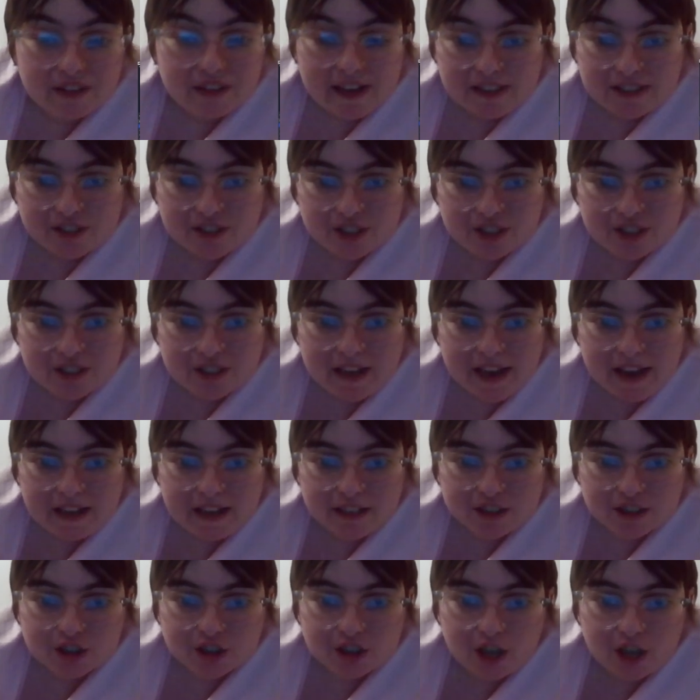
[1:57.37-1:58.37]
Is that
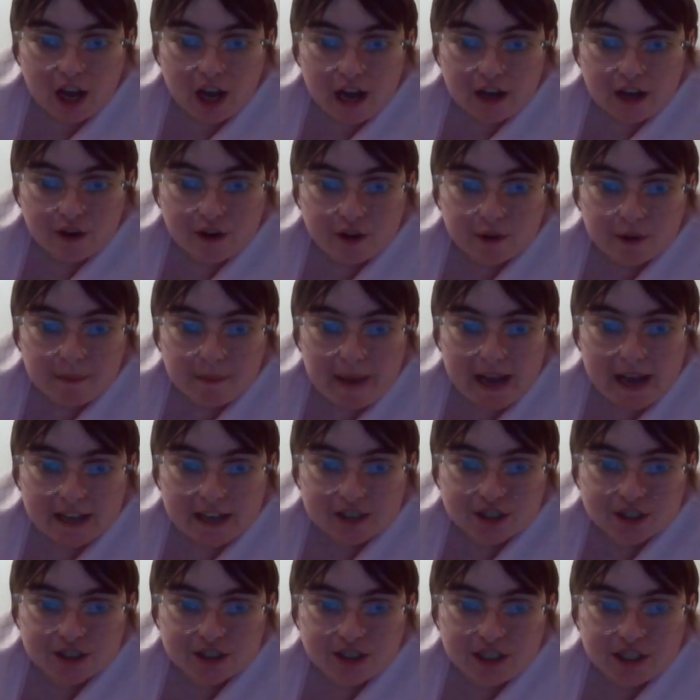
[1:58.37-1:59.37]
Static Shock or
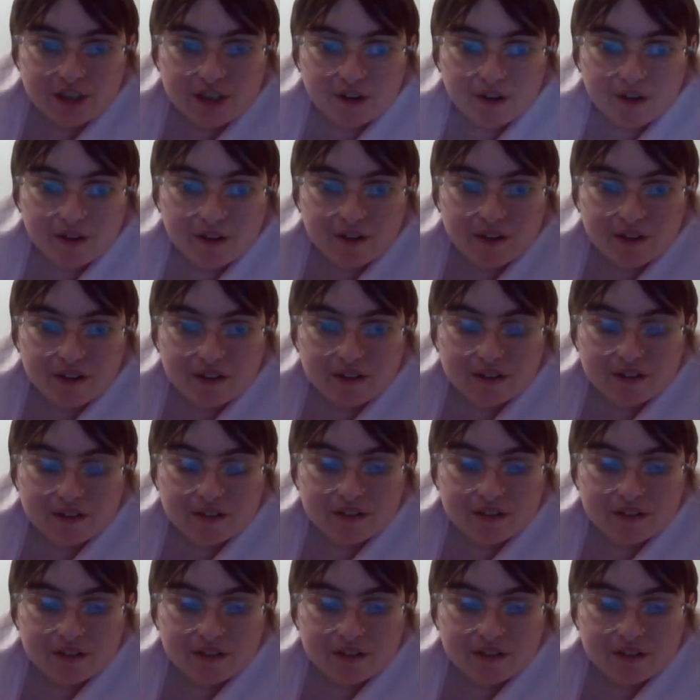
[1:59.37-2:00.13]
Max Steel?